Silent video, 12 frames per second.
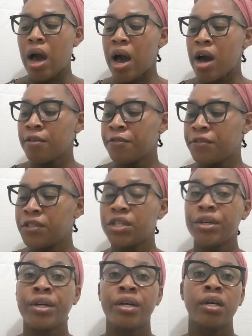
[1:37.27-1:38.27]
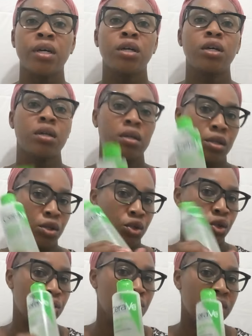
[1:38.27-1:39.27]
after
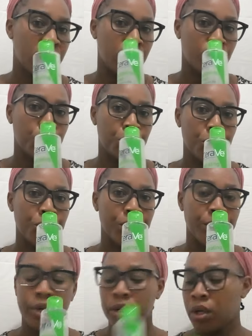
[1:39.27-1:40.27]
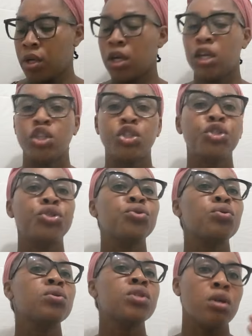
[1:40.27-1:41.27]
using the toner, it
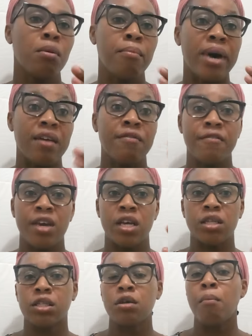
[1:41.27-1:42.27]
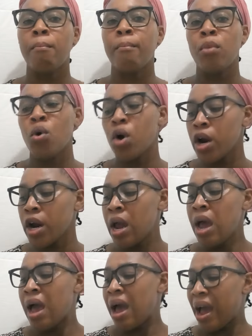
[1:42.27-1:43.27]
shows up my face more.
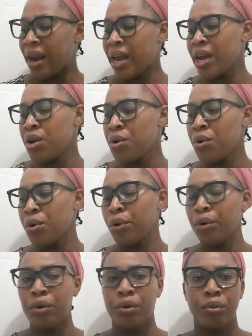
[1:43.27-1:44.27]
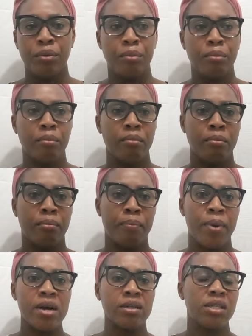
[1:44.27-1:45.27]
And I know
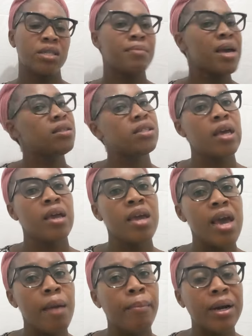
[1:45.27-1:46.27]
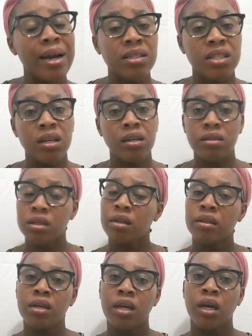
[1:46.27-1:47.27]
persons might say, yeah, but that's a
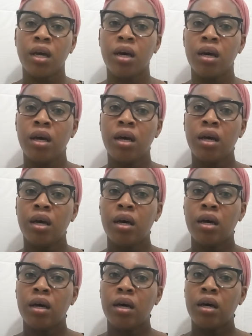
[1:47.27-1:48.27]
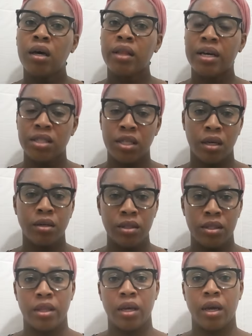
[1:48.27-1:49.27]
good thing. That's a
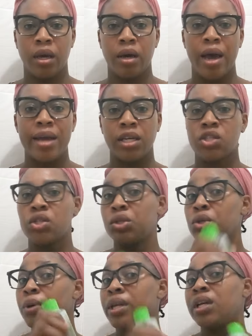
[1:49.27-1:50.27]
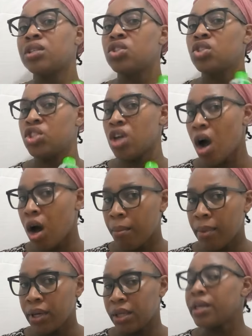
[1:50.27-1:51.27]
good thing. And it's doing its job.
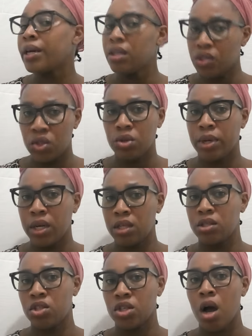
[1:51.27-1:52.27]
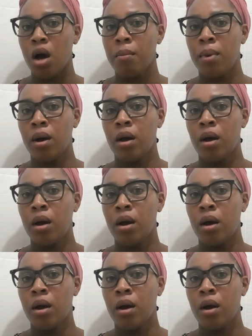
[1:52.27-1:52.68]
It is doing its job.